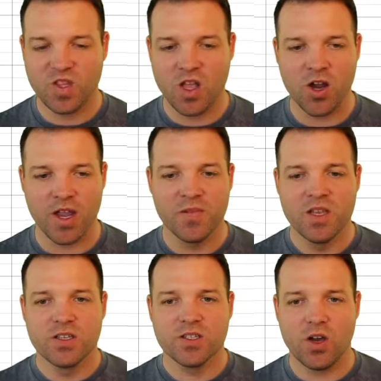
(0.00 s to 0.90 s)
Okay,
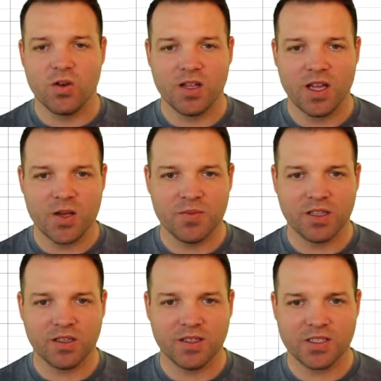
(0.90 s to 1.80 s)
so
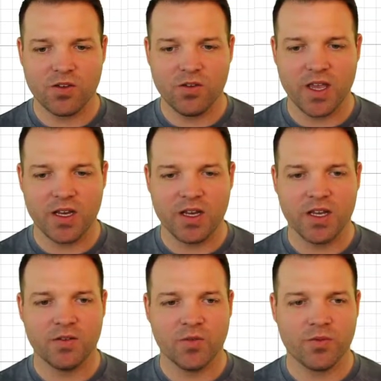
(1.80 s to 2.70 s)
let's go ahead,
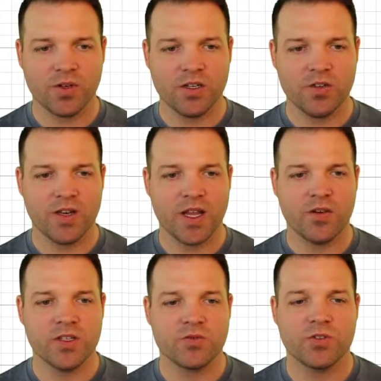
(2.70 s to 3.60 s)
and what we're going to do now
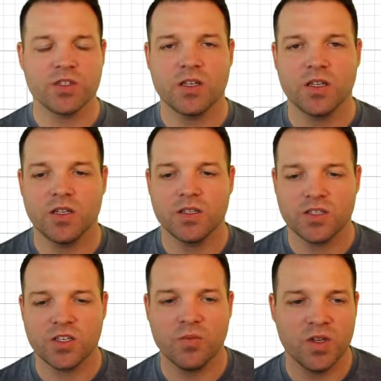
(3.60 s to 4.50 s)
is we're just going to
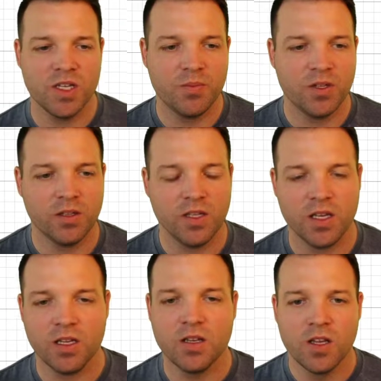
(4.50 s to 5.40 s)
start
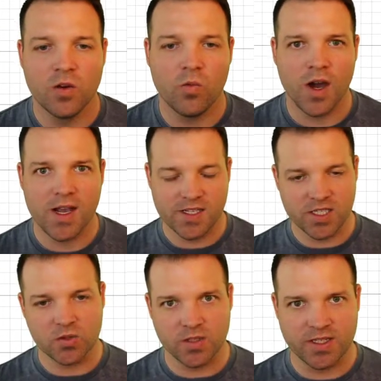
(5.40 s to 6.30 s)
manipulating y is
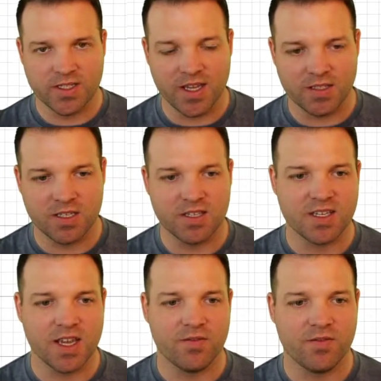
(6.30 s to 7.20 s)
equal to the
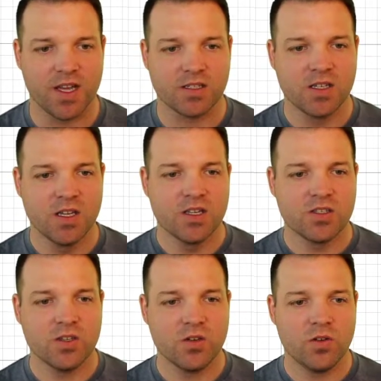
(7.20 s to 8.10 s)
sine of x.
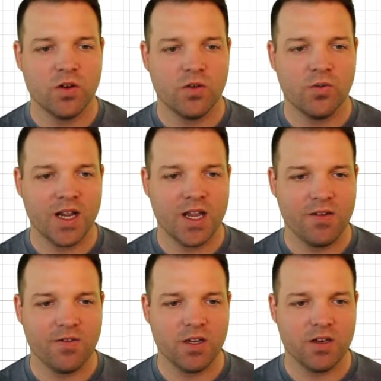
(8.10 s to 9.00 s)
So what I
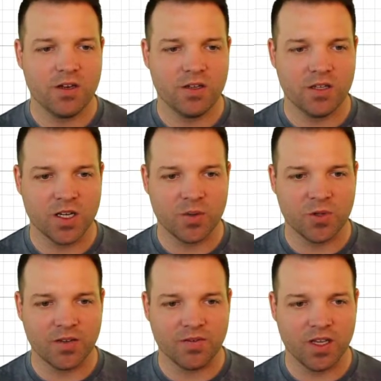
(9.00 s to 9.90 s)
have here in the upper
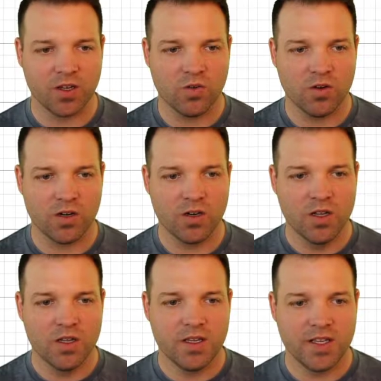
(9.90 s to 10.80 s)
left-hand corner
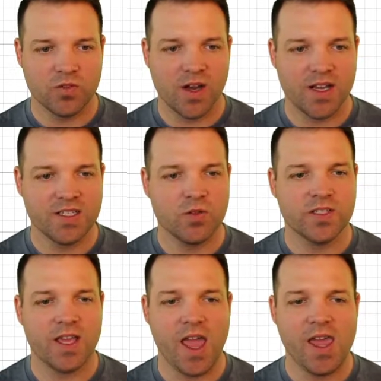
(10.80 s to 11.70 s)
is y is equal
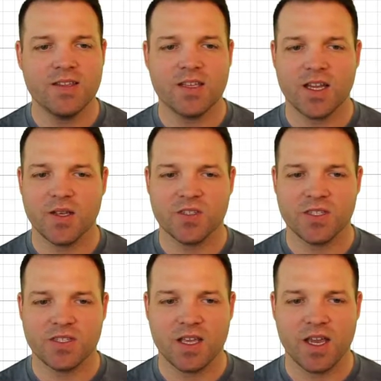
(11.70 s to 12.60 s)
to a times the
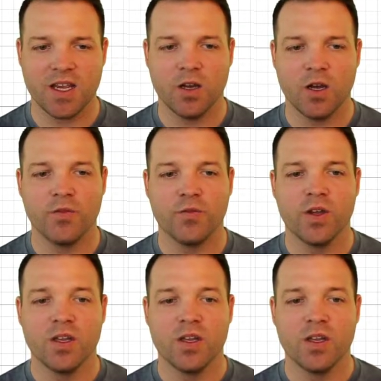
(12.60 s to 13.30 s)
sine of